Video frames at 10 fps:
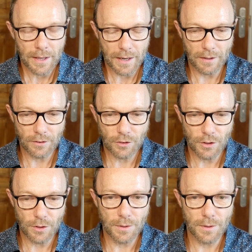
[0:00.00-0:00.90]
Is
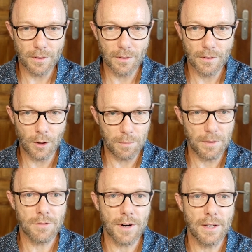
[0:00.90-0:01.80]
to not be
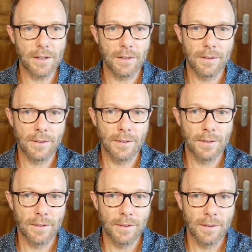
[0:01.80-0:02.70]
afraid,
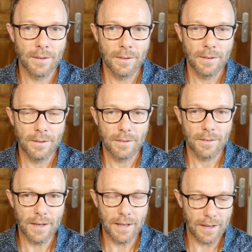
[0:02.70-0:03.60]

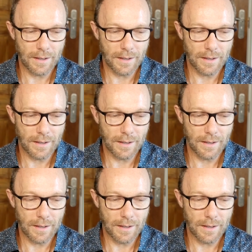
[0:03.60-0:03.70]
right?